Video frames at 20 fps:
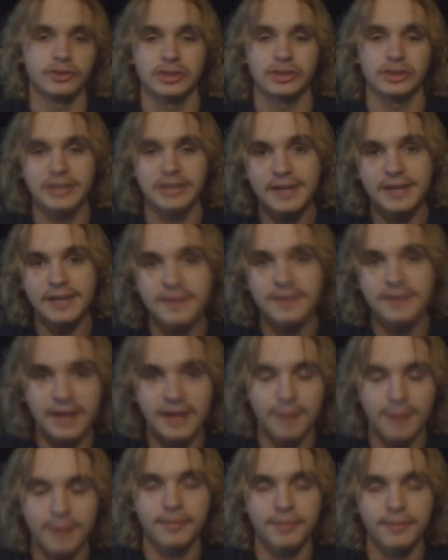Just get the
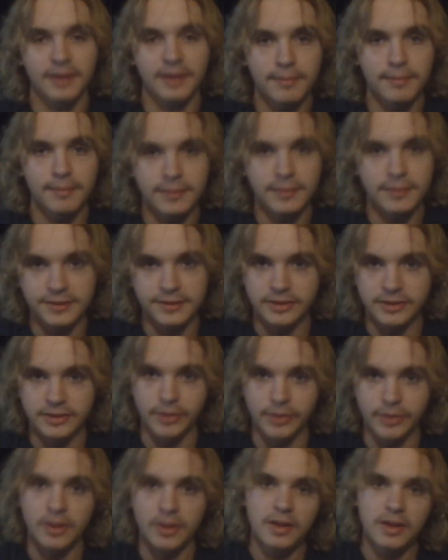app, get
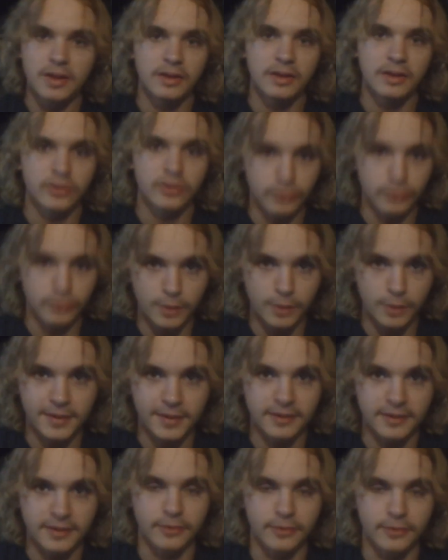Medito, do the
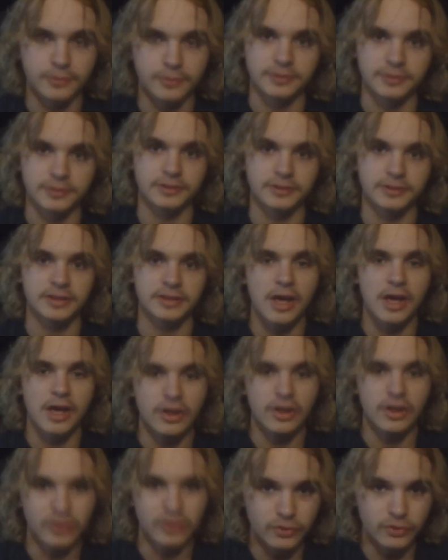beginner courses,
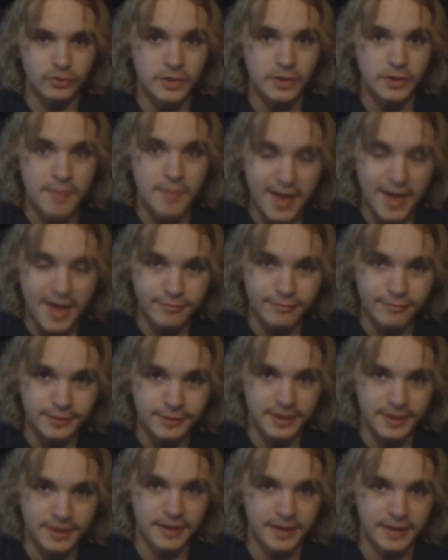do them
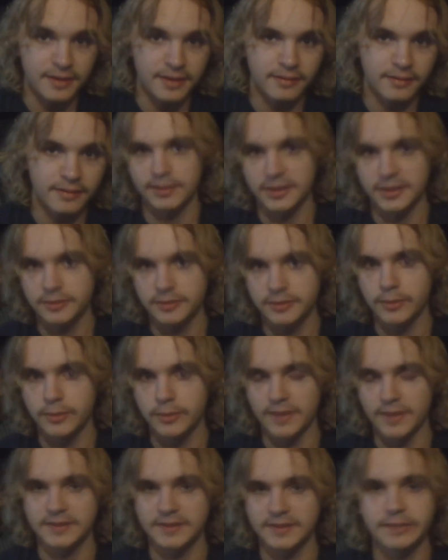every day. Better to
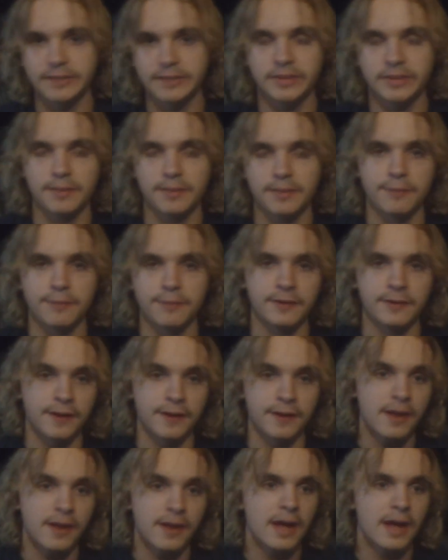do it at the same time every
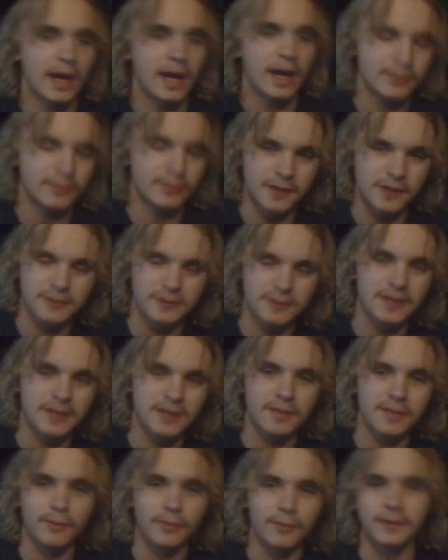day. Hamza does it
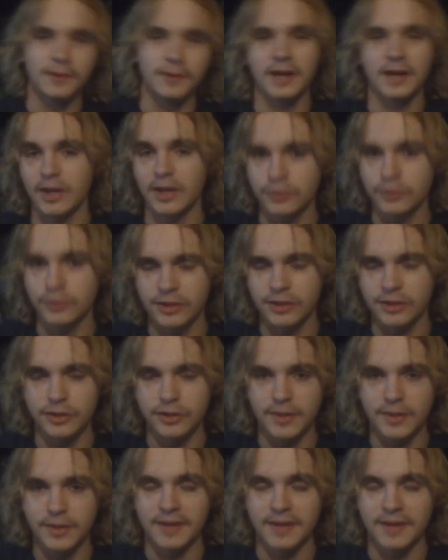in the morning, I usually
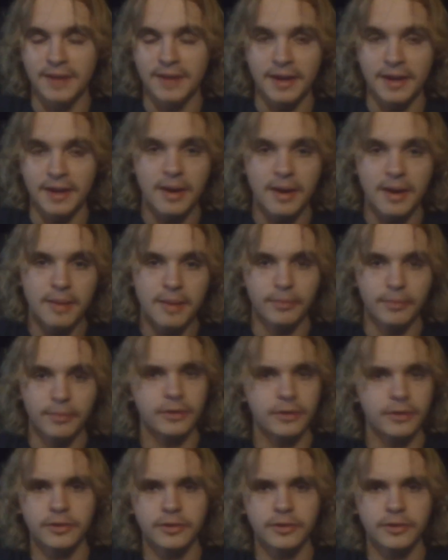do it at night, but you